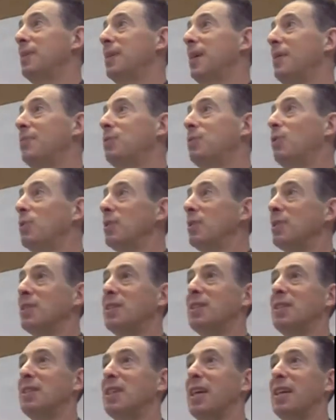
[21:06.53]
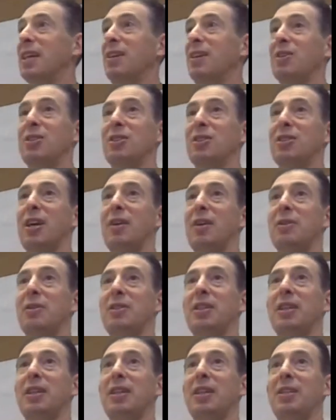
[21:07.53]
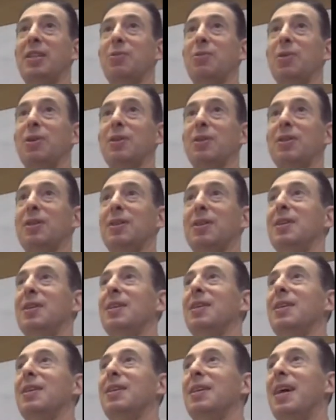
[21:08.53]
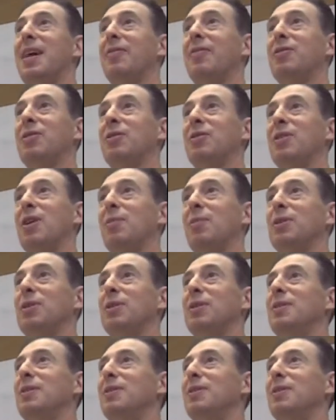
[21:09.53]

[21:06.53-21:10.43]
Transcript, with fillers: I'm told it's the second largest Irish city in the world after Dublin.